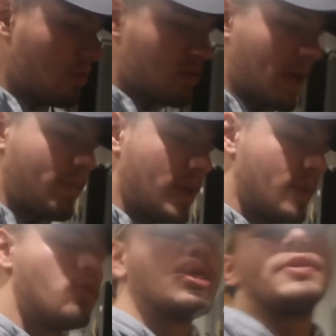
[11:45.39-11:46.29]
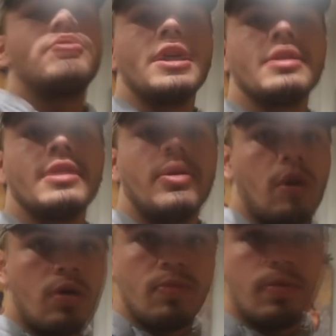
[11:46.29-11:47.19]
and I'll try and make it more interesting, I
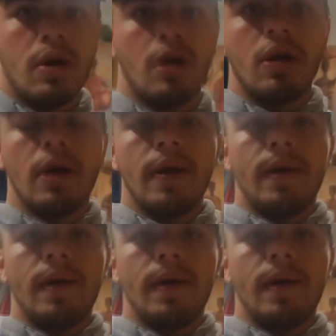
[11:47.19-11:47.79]
will, but